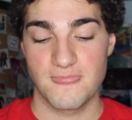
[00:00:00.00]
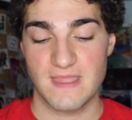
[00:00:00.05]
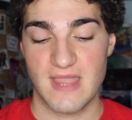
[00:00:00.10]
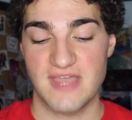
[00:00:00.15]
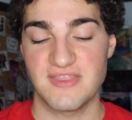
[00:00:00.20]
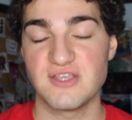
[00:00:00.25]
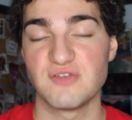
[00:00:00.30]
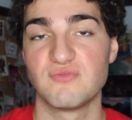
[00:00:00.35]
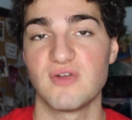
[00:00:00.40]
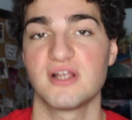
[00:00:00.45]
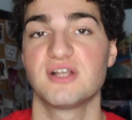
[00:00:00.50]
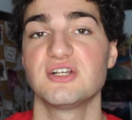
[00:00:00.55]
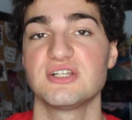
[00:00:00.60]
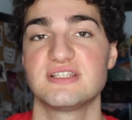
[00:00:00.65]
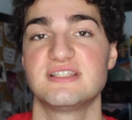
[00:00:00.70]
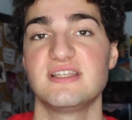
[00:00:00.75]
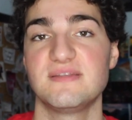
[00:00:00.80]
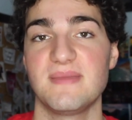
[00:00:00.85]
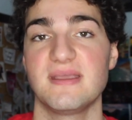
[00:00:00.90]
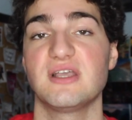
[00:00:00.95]
I think
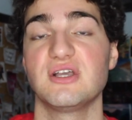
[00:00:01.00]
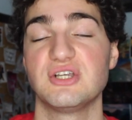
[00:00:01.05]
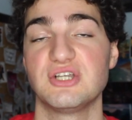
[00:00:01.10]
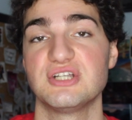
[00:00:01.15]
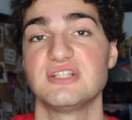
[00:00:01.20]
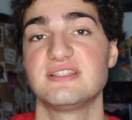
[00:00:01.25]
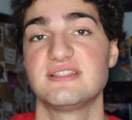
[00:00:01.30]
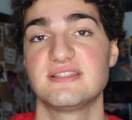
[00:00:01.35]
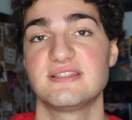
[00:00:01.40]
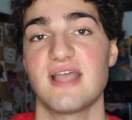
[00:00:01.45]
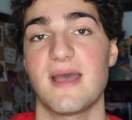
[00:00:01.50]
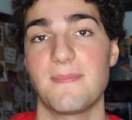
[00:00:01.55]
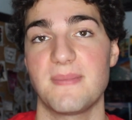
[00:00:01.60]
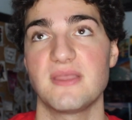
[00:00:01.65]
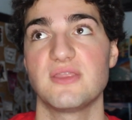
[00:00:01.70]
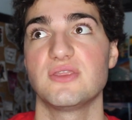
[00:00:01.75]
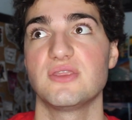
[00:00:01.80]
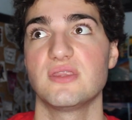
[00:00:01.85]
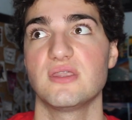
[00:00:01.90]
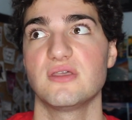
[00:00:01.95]
Rutgers did make a good step
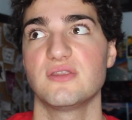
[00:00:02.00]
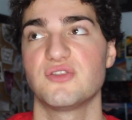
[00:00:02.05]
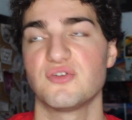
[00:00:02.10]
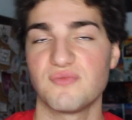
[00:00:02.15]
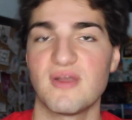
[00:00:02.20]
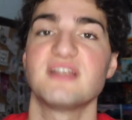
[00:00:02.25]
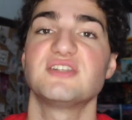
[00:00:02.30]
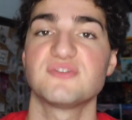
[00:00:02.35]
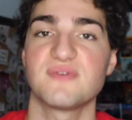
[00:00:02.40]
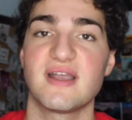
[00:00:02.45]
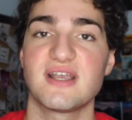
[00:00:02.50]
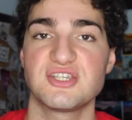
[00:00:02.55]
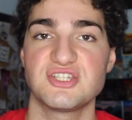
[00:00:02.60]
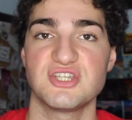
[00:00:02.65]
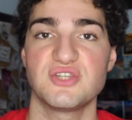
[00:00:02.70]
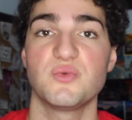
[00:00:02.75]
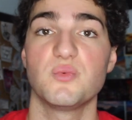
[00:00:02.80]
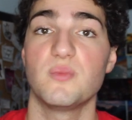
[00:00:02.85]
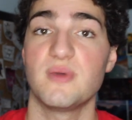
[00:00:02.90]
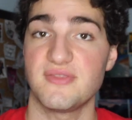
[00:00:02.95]
in the right
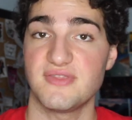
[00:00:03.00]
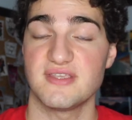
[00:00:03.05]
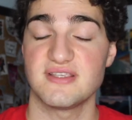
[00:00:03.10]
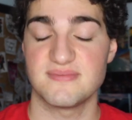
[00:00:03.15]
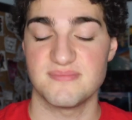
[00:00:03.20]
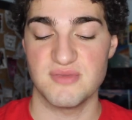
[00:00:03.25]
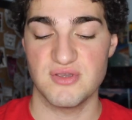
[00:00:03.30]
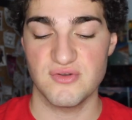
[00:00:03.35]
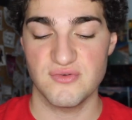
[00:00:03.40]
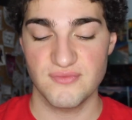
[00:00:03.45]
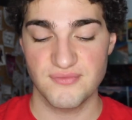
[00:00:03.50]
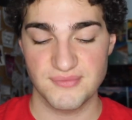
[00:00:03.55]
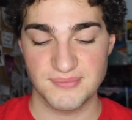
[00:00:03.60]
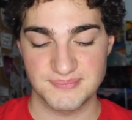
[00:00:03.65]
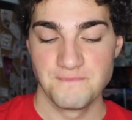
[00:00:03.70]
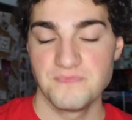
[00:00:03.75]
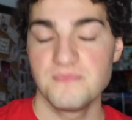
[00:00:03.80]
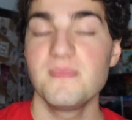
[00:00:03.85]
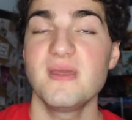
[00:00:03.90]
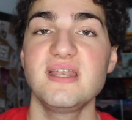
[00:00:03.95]
direction with this move.
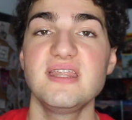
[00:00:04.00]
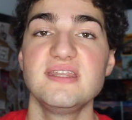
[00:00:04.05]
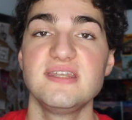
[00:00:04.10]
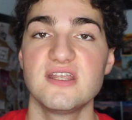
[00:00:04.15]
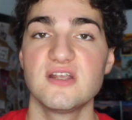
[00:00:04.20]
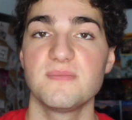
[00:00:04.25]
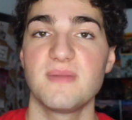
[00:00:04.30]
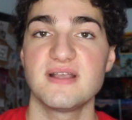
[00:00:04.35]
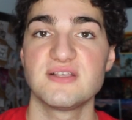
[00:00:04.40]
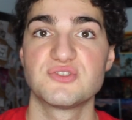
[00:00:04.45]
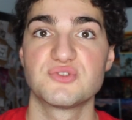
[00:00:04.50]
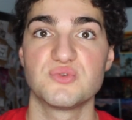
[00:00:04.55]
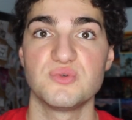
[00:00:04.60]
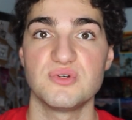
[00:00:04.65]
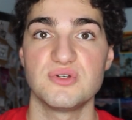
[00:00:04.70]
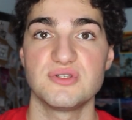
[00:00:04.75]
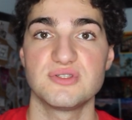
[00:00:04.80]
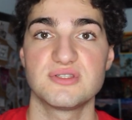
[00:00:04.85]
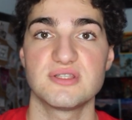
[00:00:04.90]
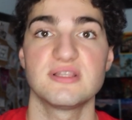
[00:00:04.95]
Many nearby
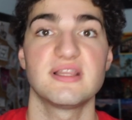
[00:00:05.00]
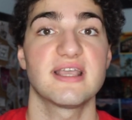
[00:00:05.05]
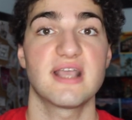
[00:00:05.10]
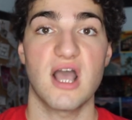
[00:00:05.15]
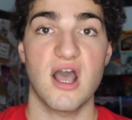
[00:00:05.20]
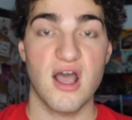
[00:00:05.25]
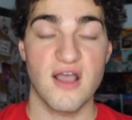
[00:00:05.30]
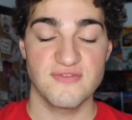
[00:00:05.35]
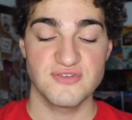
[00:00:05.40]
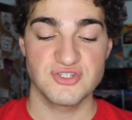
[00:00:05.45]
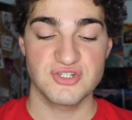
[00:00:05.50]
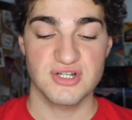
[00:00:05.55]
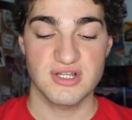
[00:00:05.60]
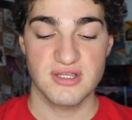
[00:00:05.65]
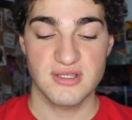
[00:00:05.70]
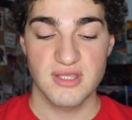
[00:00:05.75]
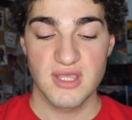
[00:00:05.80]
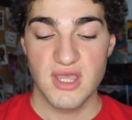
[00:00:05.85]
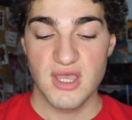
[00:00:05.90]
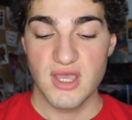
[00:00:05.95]
schools, like
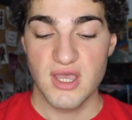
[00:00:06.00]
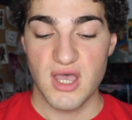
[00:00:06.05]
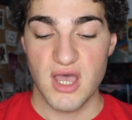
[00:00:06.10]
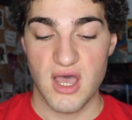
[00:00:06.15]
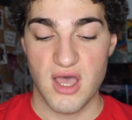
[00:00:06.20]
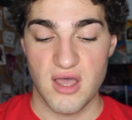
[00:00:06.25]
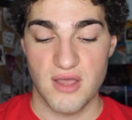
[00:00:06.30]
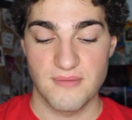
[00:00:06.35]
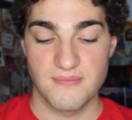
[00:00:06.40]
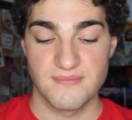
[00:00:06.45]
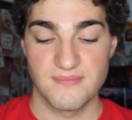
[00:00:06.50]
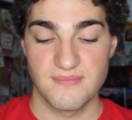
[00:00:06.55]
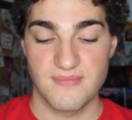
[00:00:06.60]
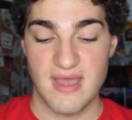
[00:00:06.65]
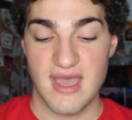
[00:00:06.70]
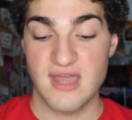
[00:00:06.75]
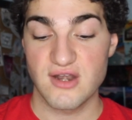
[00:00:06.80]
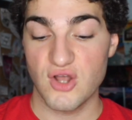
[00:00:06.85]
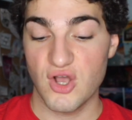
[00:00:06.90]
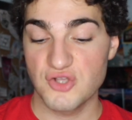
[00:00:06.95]
Hofstra,
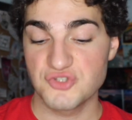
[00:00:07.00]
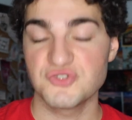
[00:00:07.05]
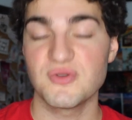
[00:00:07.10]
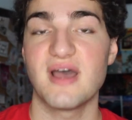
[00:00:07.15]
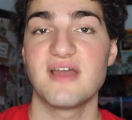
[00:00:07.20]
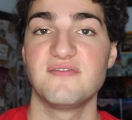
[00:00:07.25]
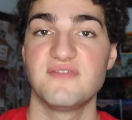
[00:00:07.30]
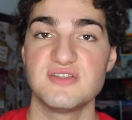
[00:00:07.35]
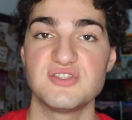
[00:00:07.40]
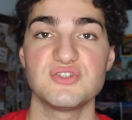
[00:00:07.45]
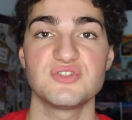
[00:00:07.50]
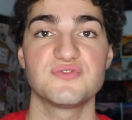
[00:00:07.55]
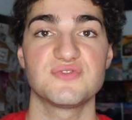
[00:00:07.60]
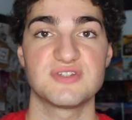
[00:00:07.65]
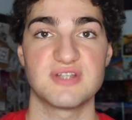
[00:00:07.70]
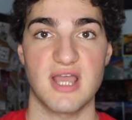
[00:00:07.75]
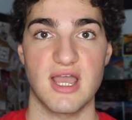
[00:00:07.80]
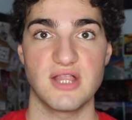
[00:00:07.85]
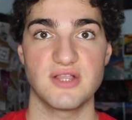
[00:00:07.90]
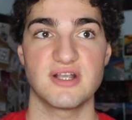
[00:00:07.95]
had also had vigils for
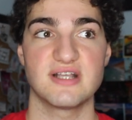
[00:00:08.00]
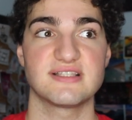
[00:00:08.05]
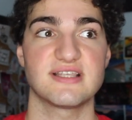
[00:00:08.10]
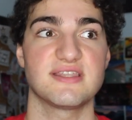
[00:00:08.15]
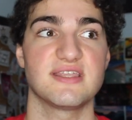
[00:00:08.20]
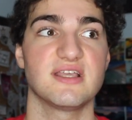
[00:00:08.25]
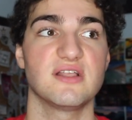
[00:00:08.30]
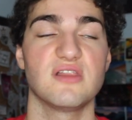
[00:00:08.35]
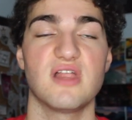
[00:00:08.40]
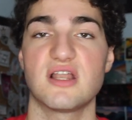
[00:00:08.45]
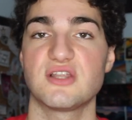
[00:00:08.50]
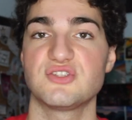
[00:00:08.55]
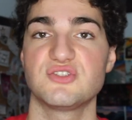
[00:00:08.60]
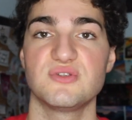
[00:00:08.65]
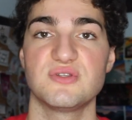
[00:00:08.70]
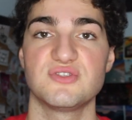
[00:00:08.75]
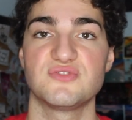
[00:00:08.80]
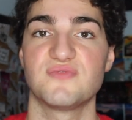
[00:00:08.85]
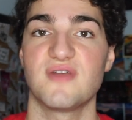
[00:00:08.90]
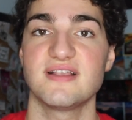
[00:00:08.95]
Tyler, as I think a lot of
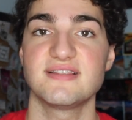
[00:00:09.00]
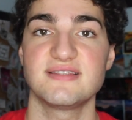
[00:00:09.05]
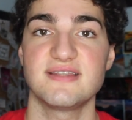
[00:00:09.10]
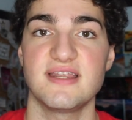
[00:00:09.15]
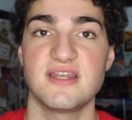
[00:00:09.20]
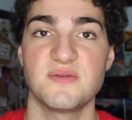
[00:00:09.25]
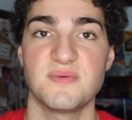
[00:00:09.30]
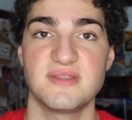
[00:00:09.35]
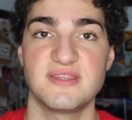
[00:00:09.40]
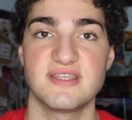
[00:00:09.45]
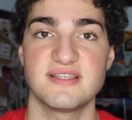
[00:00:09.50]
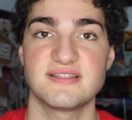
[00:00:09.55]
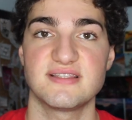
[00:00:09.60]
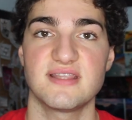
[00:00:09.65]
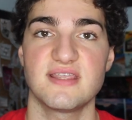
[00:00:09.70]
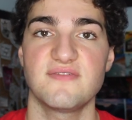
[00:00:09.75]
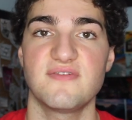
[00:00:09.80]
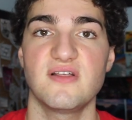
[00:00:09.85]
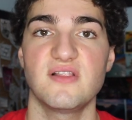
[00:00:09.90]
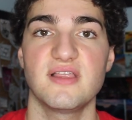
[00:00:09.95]
students resonated with this, and
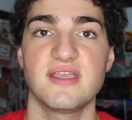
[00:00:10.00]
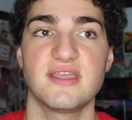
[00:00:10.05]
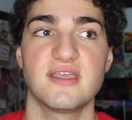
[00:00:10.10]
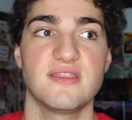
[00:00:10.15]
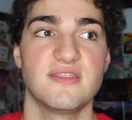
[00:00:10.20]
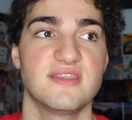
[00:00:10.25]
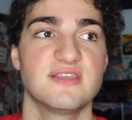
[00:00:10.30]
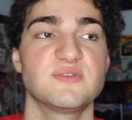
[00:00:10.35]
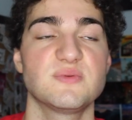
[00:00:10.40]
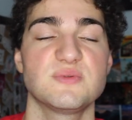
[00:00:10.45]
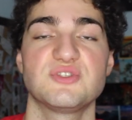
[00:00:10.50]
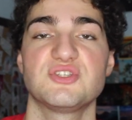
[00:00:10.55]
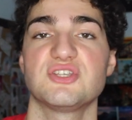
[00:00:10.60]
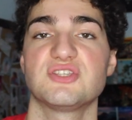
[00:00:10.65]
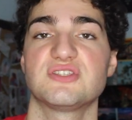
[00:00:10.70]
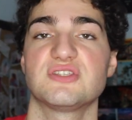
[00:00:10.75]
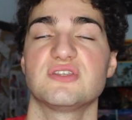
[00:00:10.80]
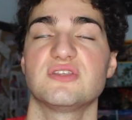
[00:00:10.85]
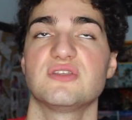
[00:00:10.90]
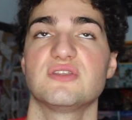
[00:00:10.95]
they felt like this was
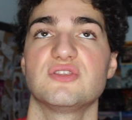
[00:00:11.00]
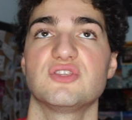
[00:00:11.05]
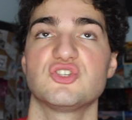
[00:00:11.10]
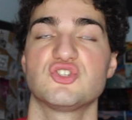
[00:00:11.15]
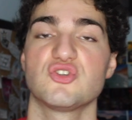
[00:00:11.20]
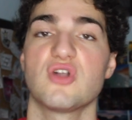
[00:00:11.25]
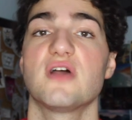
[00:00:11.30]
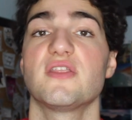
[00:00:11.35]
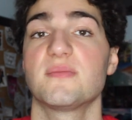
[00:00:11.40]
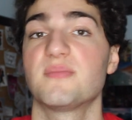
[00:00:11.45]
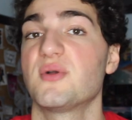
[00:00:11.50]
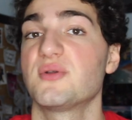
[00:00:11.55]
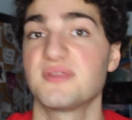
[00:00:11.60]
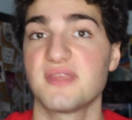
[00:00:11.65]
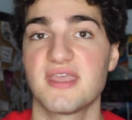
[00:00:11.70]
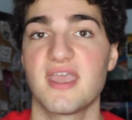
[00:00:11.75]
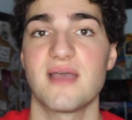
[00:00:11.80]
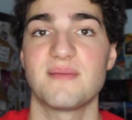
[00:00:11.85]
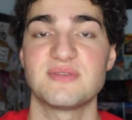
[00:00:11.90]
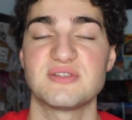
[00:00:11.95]
just the straw that broke the
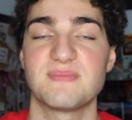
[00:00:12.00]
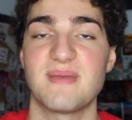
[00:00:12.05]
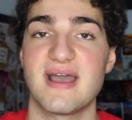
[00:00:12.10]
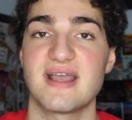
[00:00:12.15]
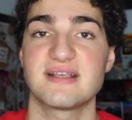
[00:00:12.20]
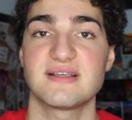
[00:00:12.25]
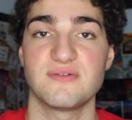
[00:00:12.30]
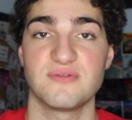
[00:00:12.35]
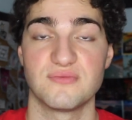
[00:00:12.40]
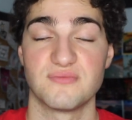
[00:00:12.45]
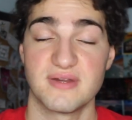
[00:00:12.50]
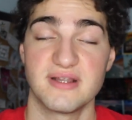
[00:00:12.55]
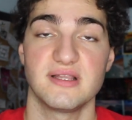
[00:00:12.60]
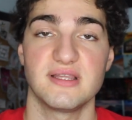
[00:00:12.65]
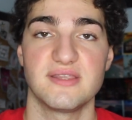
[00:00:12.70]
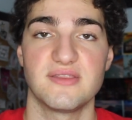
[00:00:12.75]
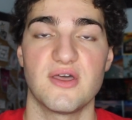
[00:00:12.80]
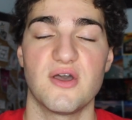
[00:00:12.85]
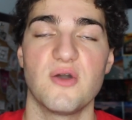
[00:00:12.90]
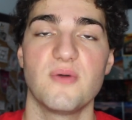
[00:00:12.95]
camel's back,
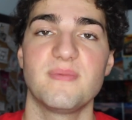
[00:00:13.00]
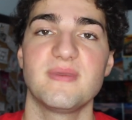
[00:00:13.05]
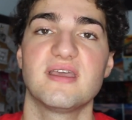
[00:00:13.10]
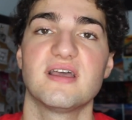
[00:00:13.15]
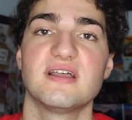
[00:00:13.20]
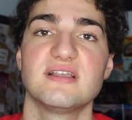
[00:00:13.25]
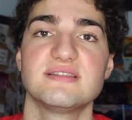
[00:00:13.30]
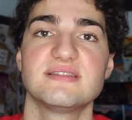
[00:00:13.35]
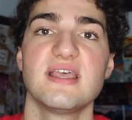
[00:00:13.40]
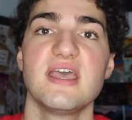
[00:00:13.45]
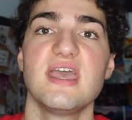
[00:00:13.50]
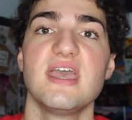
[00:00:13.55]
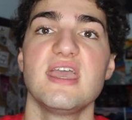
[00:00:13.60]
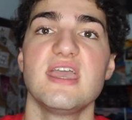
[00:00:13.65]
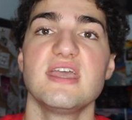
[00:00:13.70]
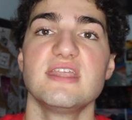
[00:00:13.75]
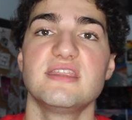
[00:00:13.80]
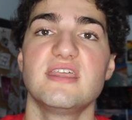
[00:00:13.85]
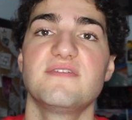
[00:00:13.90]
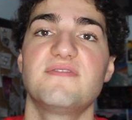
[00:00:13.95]
really though, because
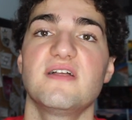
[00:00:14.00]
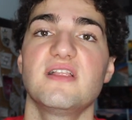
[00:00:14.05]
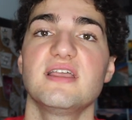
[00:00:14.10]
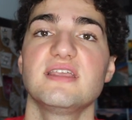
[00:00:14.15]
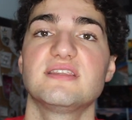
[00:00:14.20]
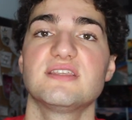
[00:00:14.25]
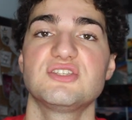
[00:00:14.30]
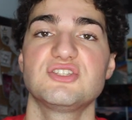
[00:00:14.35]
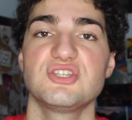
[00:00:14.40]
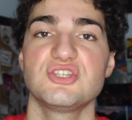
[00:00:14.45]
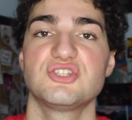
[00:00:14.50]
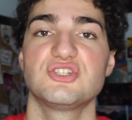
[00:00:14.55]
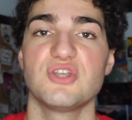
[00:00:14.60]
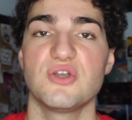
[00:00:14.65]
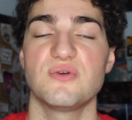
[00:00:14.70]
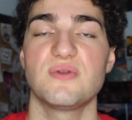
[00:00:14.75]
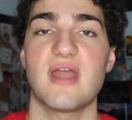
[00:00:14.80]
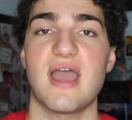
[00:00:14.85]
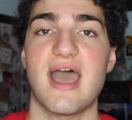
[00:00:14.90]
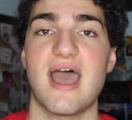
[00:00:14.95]
they felt like this just
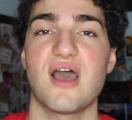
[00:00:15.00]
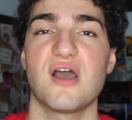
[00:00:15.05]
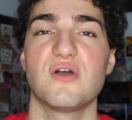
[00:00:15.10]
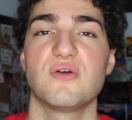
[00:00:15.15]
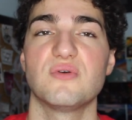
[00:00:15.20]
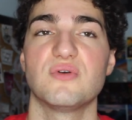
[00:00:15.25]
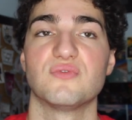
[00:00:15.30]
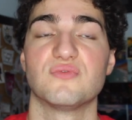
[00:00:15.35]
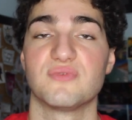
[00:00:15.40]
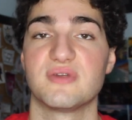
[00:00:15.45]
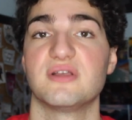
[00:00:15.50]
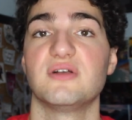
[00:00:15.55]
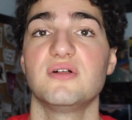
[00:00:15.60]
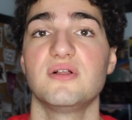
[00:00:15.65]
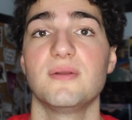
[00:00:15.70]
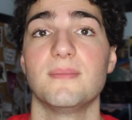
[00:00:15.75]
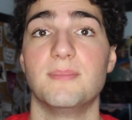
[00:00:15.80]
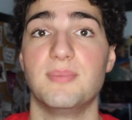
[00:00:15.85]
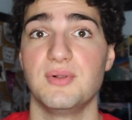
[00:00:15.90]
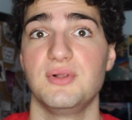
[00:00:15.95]
showed how
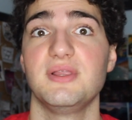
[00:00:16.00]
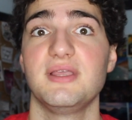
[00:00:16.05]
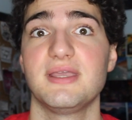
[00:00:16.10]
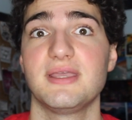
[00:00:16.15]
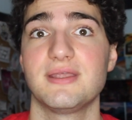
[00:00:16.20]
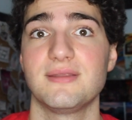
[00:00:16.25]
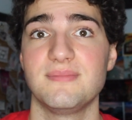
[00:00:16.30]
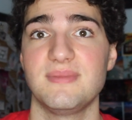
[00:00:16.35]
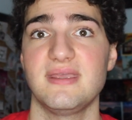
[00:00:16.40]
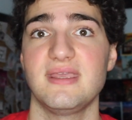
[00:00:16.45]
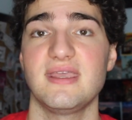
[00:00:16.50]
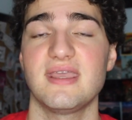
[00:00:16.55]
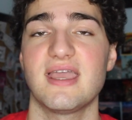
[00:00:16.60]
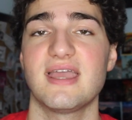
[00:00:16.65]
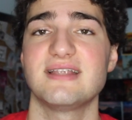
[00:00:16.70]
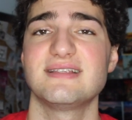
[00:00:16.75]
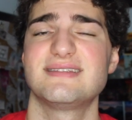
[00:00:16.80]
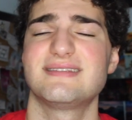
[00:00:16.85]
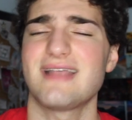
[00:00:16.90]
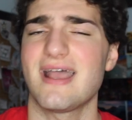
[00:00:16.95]
real bullying can be
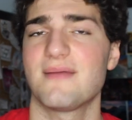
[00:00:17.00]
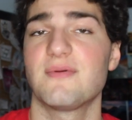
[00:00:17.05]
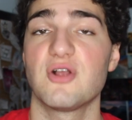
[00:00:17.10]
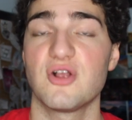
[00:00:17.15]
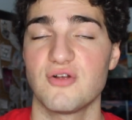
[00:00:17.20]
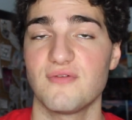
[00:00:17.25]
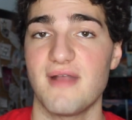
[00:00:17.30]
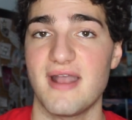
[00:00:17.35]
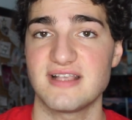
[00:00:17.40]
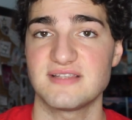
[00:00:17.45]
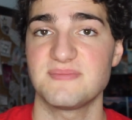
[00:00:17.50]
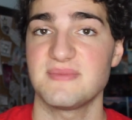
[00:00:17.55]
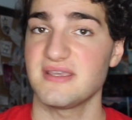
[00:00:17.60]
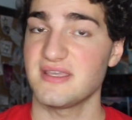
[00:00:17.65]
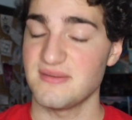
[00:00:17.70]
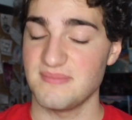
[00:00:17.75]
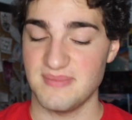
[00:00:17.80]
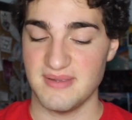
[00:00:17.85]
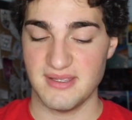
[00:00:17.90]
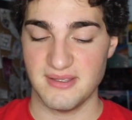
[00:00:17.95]
and cyber harassment
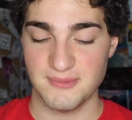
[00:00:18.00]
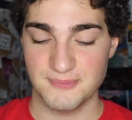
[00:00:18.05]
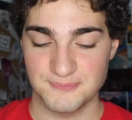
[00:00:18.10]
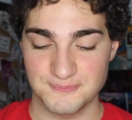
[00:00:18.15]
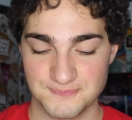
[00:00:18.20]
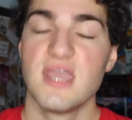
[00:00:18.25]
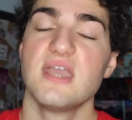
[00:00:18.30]
can be.